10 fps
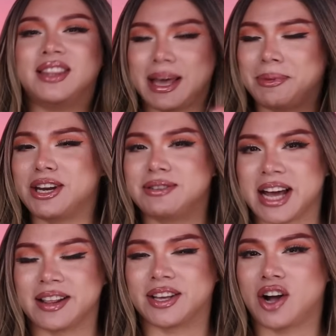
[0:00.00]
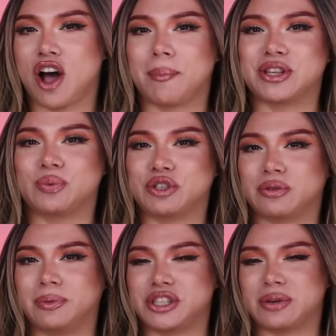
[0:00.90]
Let me know down in the comments which
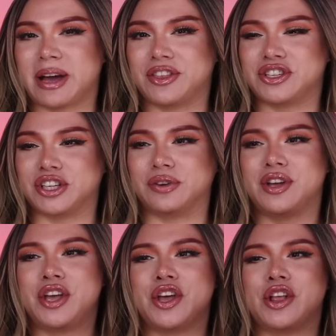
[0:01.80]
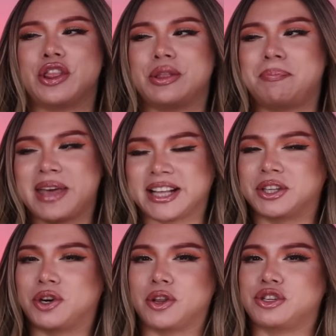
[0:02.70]
one would you rather do. Pick
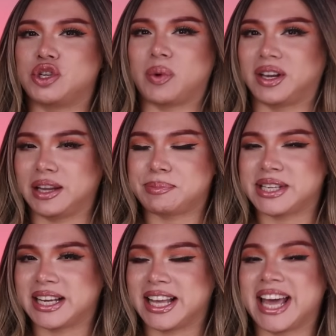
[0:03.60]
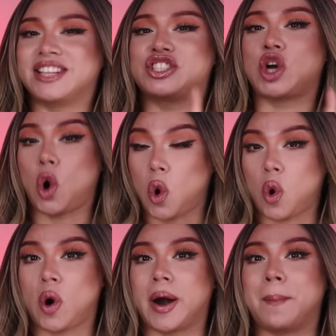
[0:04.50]
the girl that you want to lip sync against
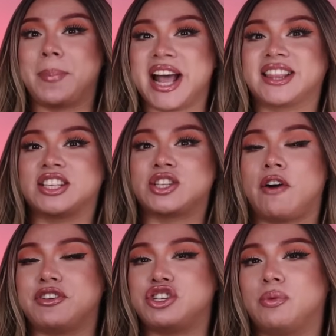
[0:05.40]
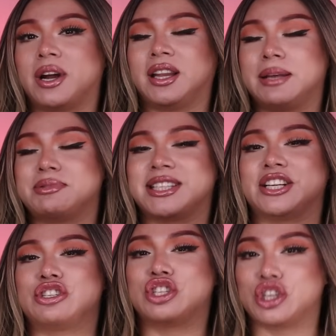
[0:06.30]
or pick the song that you want to lip
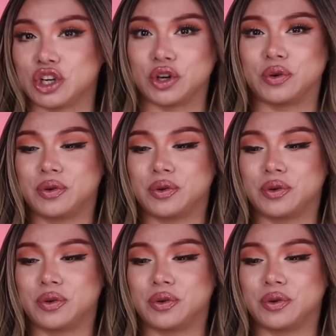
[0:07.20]
sync to.